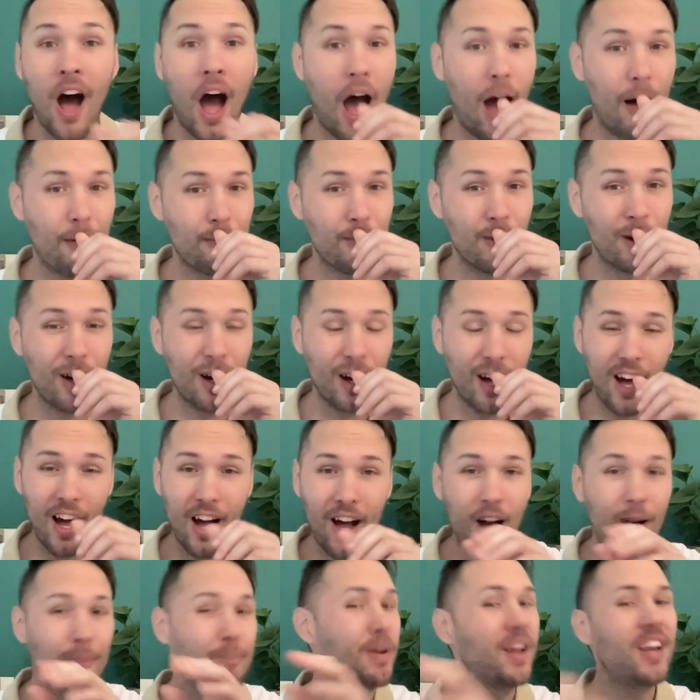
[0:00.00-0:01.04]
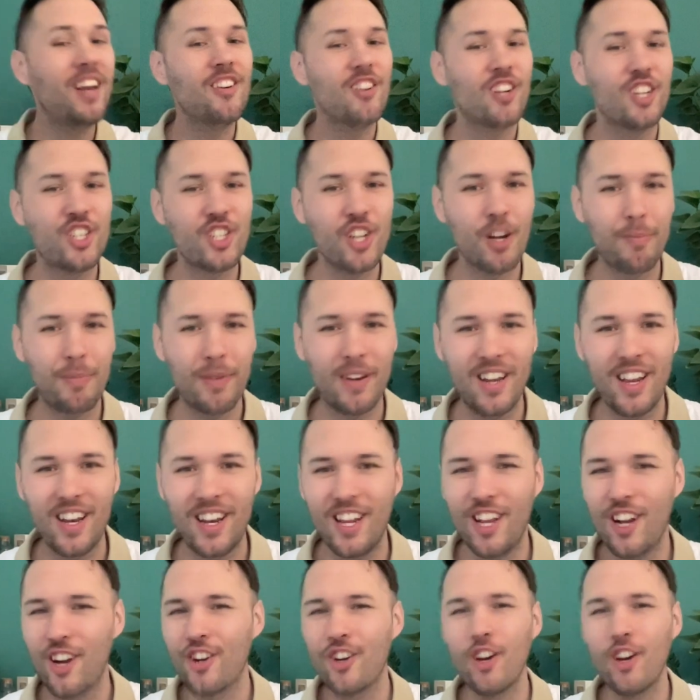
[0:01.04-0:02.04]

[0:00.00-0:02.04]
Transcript: I'm immediately jumping in here.